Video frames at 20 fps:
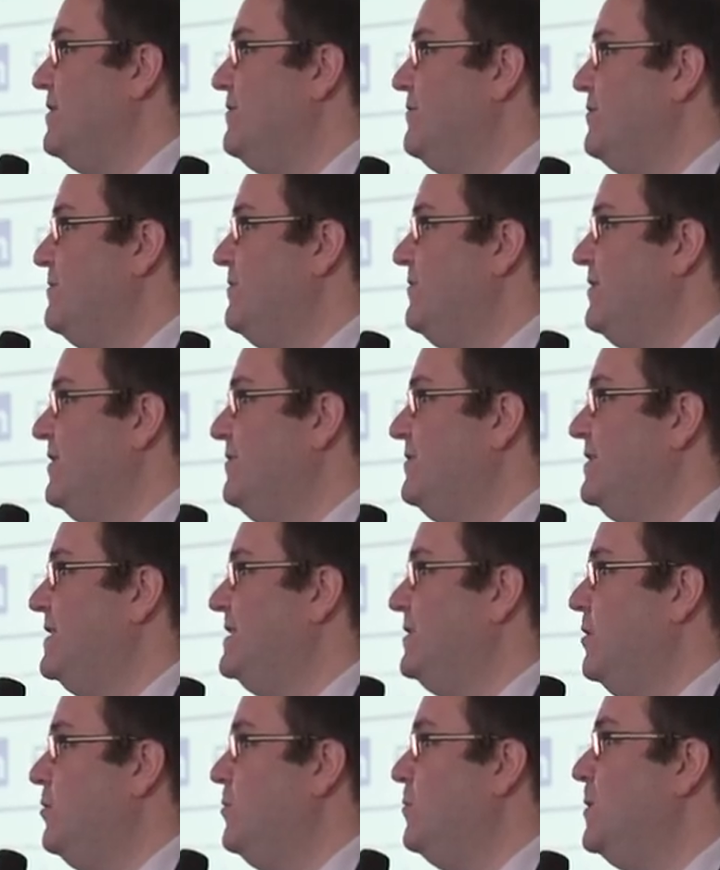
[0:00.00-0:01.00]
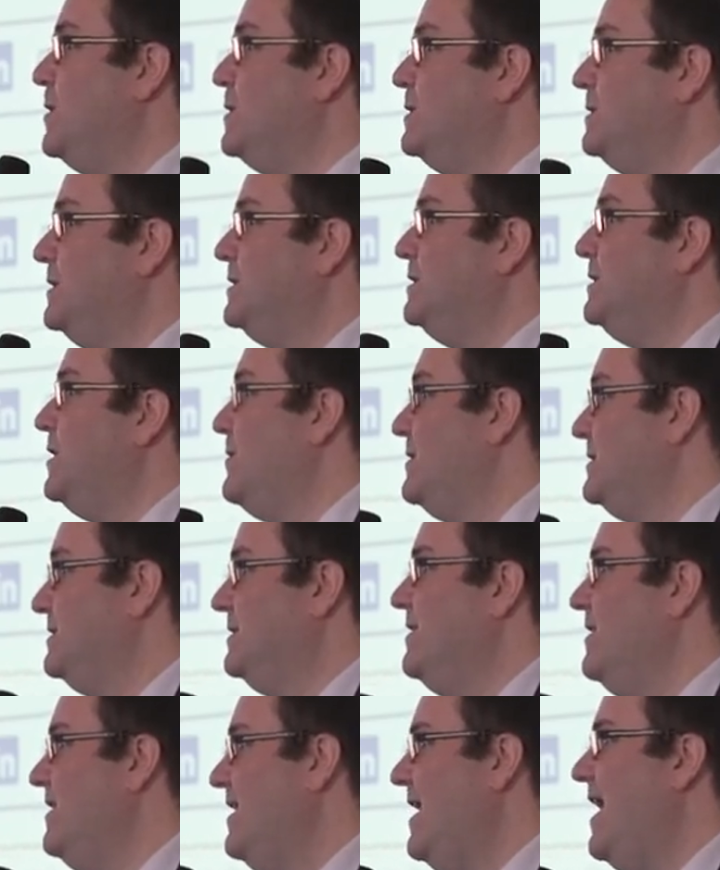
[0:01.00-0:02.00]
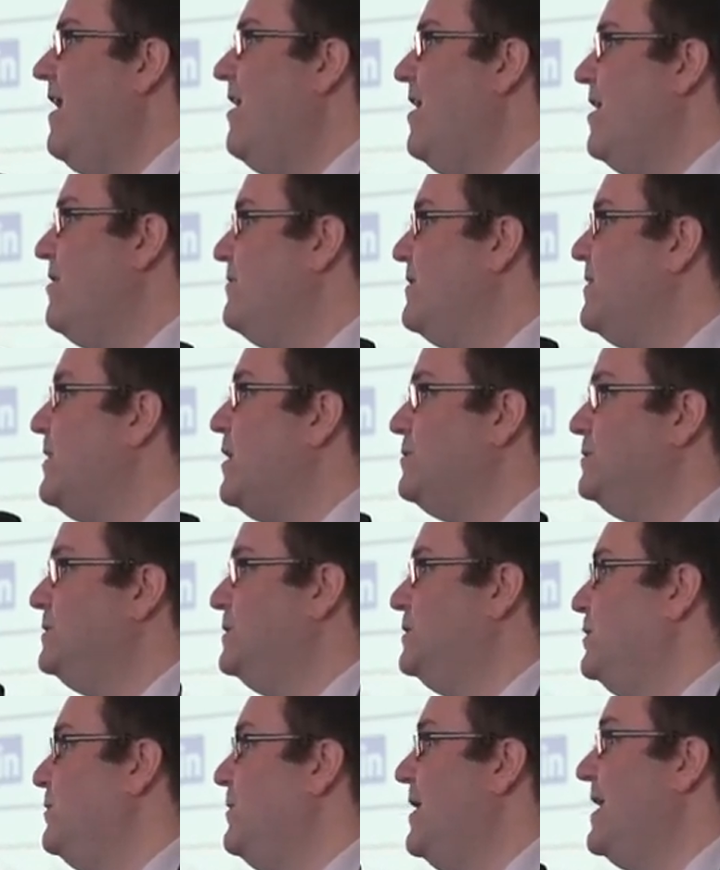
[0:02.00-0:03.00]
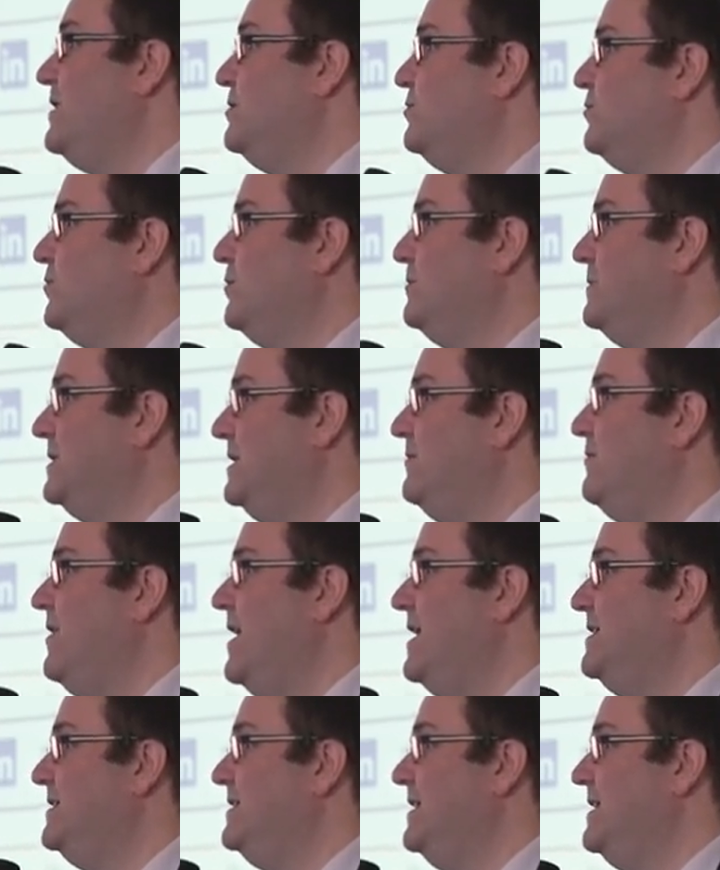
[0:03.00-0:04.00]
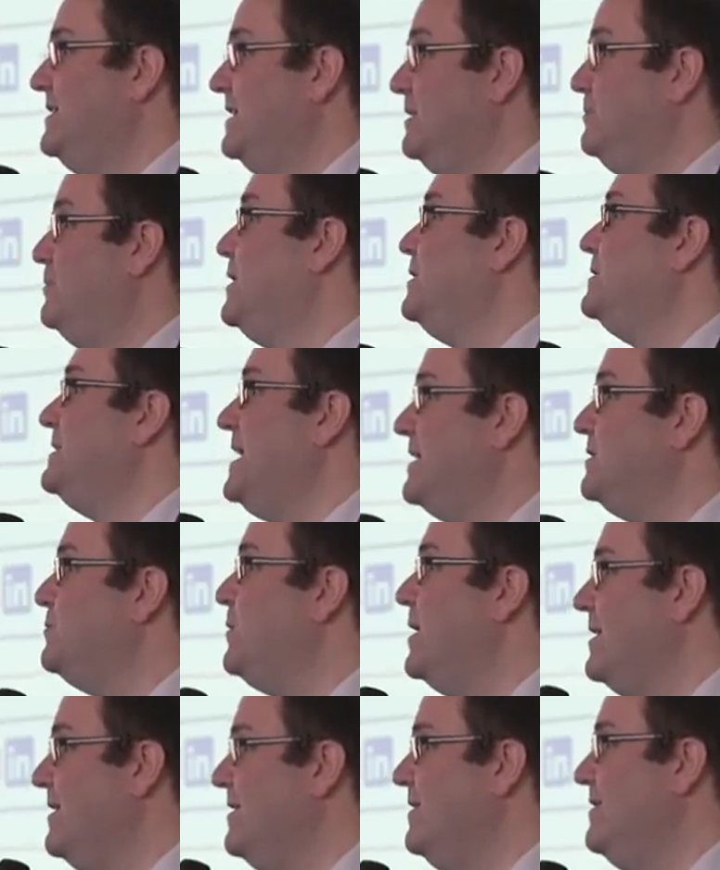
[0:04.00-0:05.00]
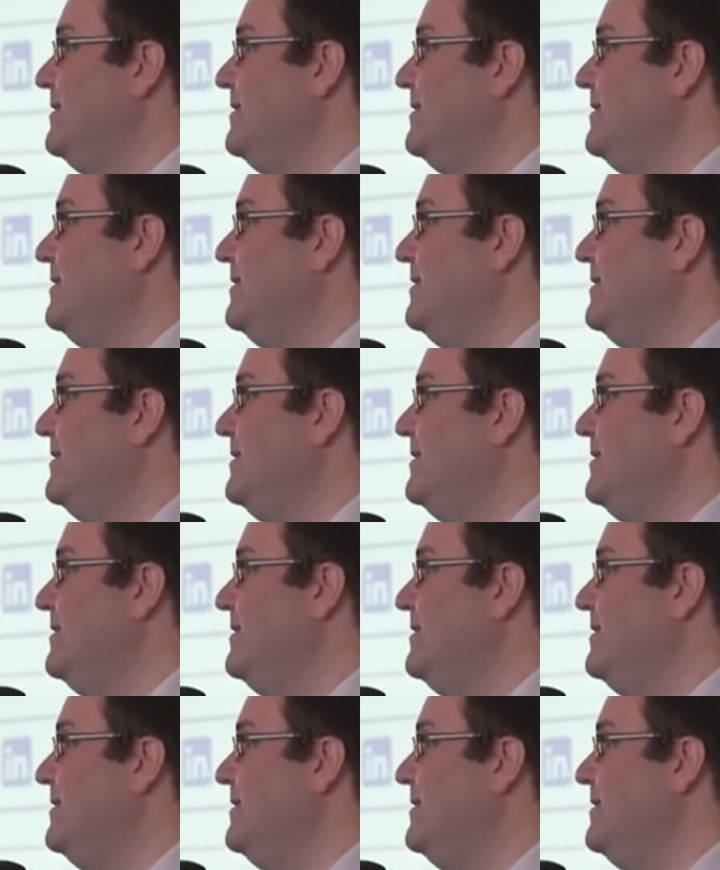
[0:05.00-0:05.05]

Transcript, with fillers: of from 50s onwards, and so it's higher in those two age groups in rare diseases, because that's when